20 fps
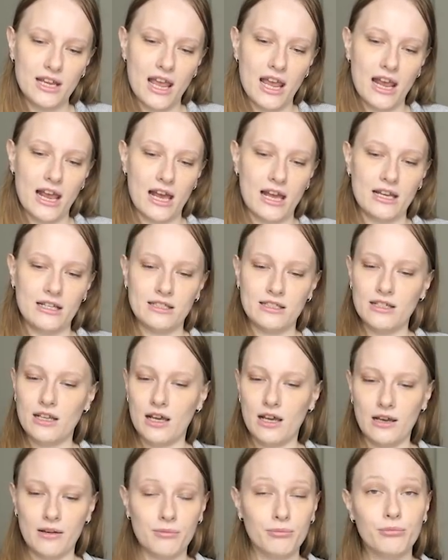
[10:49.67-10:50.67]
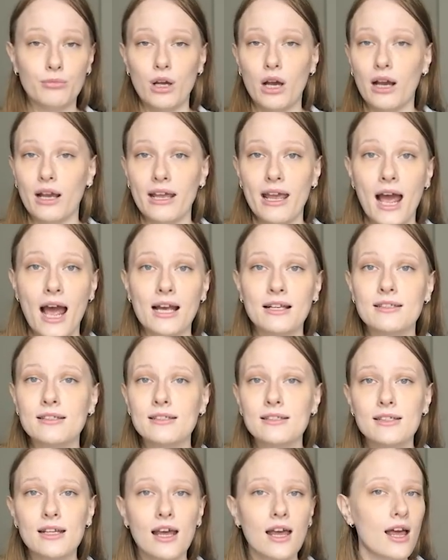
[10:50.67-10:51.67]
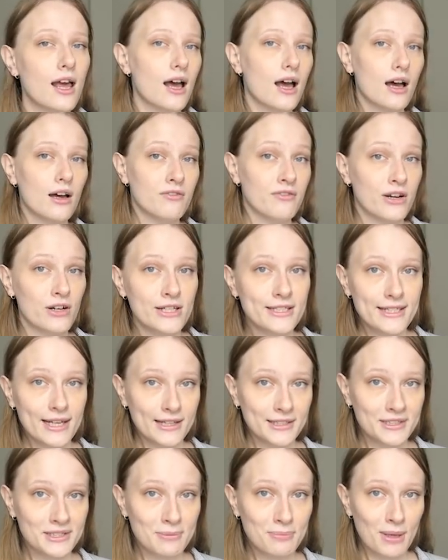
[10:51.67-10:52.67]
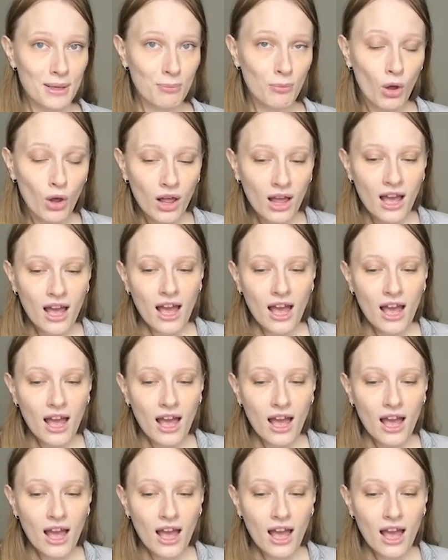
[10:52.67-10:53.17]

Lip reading: and a cast of very talented people